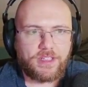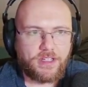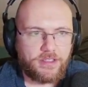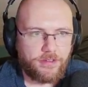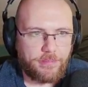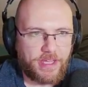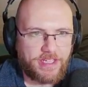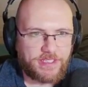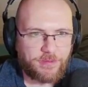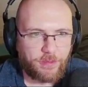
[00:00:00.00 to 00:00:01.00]
Hungry
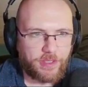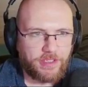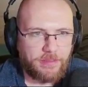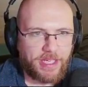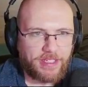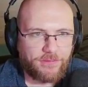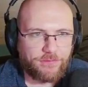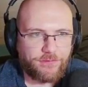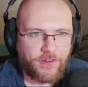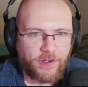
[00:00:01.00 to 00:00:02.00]
Bandits really made it
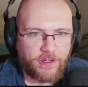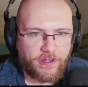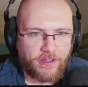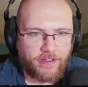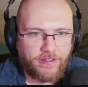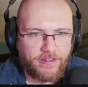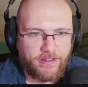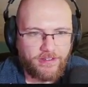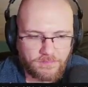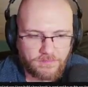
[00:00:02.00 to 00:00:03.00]
far.
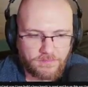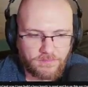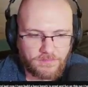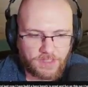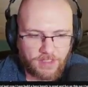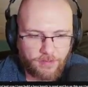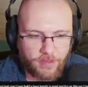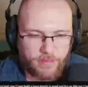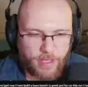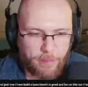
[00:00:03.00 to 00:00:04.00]

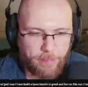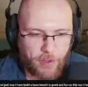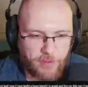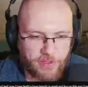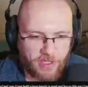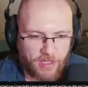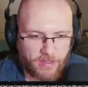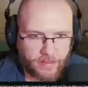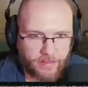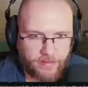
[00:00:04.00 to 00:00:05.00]
Worry about Bone
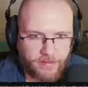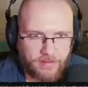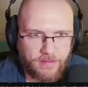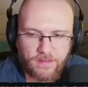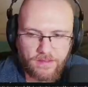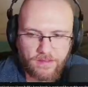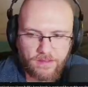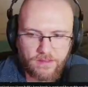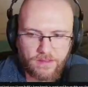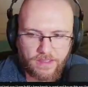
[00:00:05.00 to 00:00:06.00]
Dog.
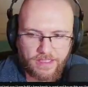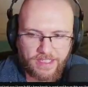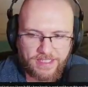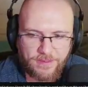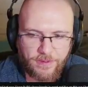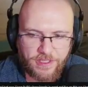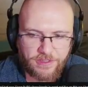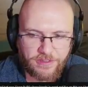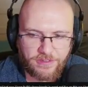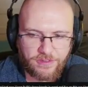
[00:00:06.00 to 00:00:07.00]
I guess we
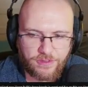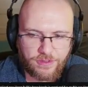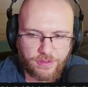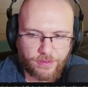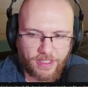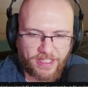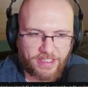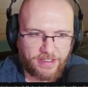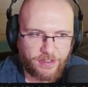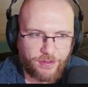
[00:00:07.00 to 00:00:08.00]
could try
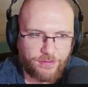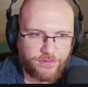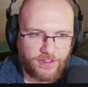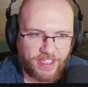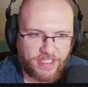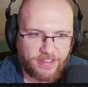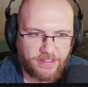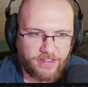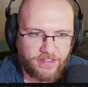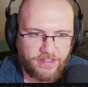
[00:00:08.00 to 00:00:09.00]
and go fight.